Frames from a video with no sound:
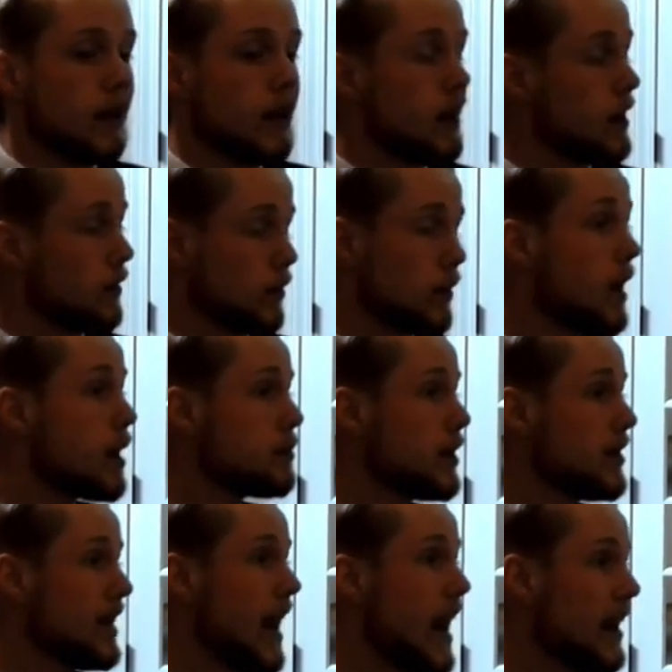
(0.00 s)
is claimed in
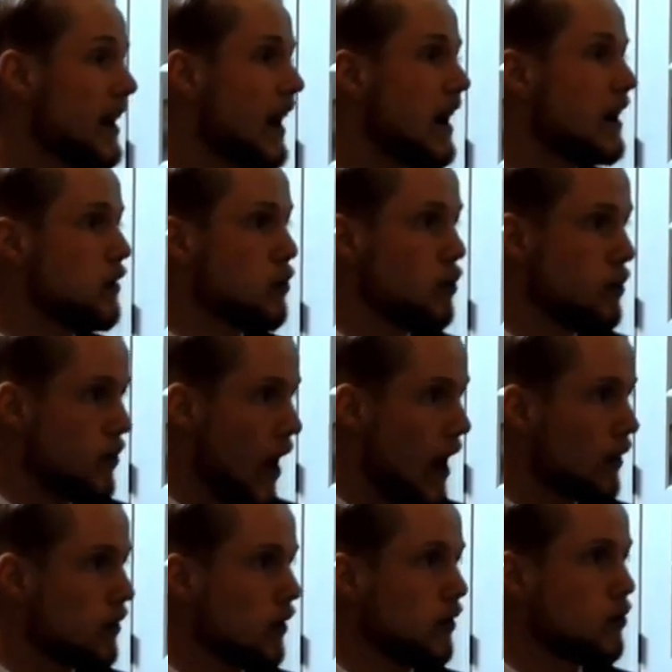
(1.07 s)
the AI
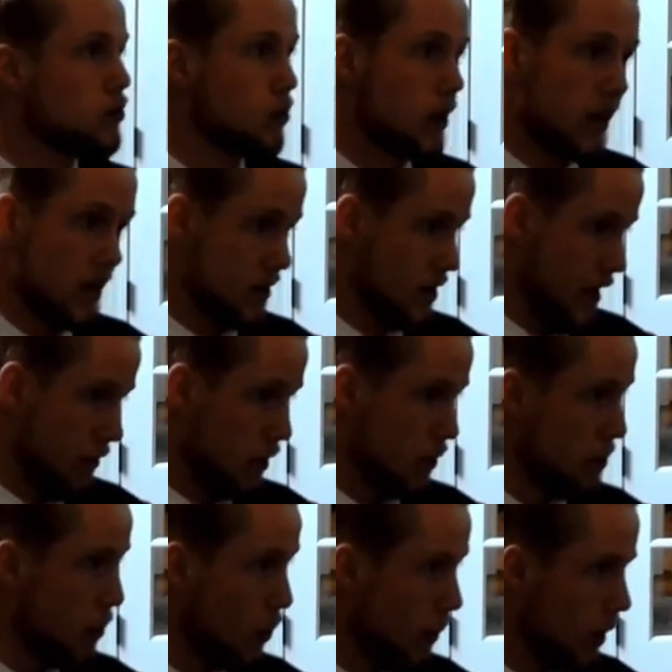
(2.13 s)
2027
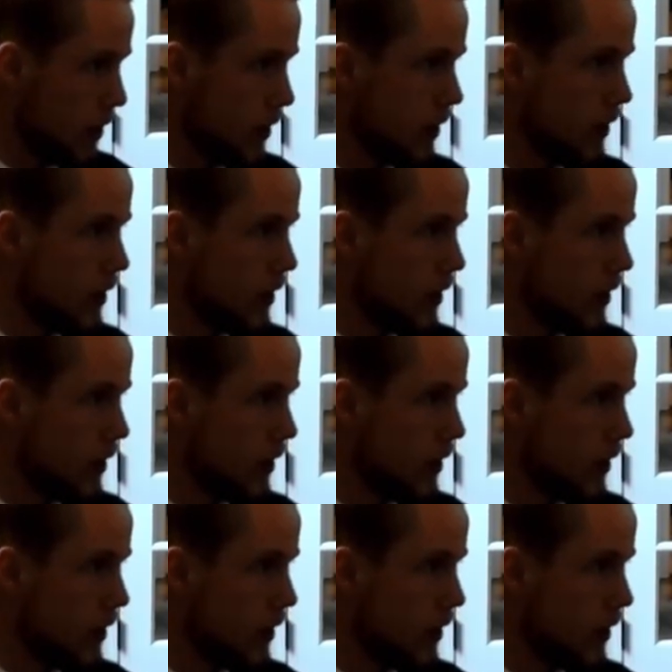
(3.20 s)
report.